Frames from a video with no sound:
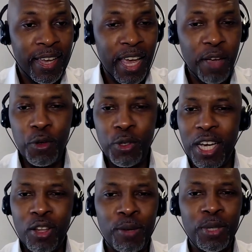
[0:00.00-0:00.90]
If you
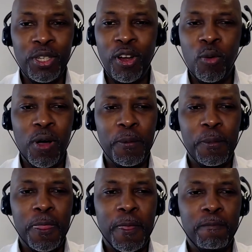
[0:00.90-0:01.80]
tell them, you know what,
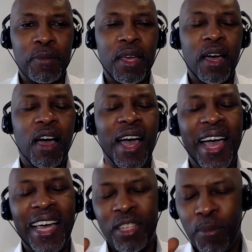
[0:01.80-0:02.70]
I
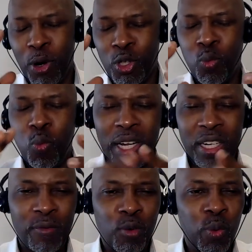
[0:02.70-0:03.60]
had the most
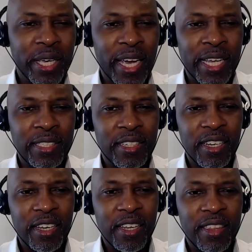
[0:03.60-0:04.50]
wonderful weekend,
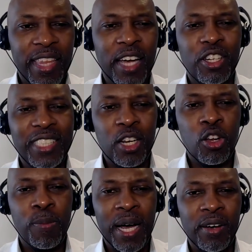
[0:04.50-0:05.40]
they're going to tell you
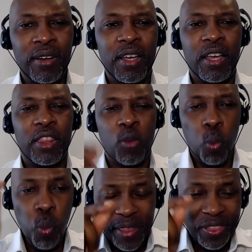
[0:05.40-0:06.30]
about the
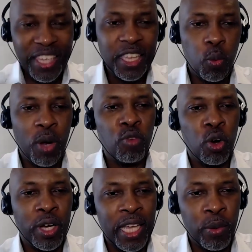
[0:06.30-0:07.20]
one thing that went wrong
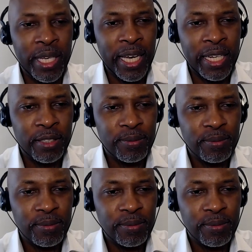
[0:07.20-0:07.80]
in their weekend.